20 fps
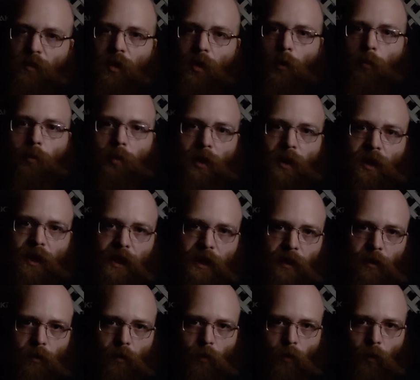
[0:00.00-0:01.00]

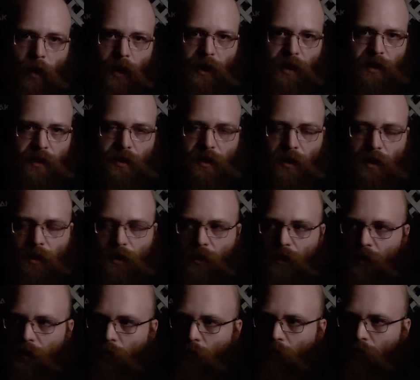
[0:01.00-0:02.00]
complete waste.
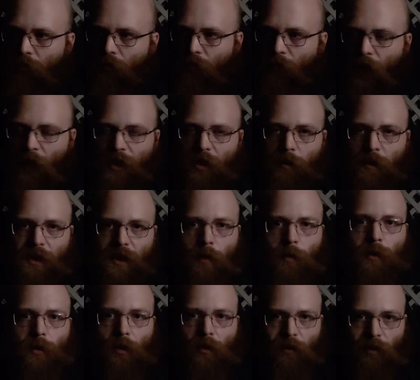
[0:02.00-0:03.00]
It has to be
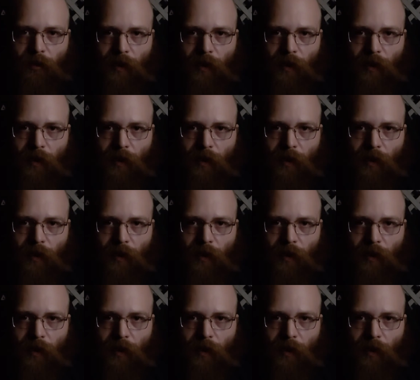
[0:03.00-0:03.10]
some sort of